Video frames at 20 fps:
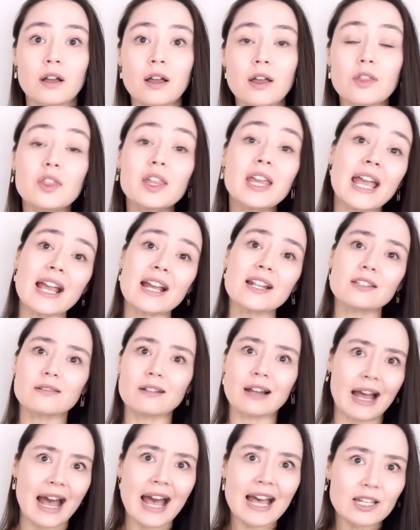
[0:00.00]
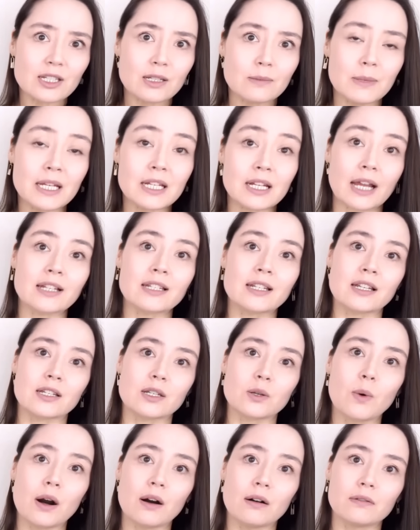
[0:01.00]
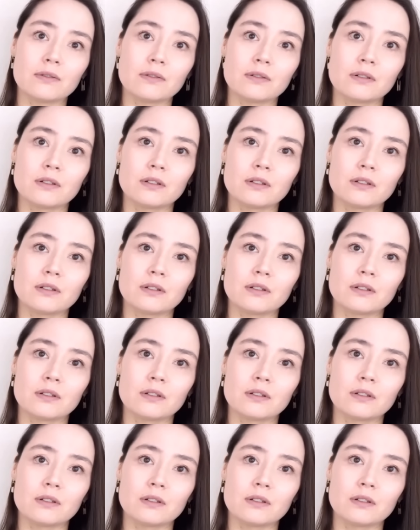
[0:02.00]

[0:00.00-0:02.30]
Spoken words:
The answer has to be 1912.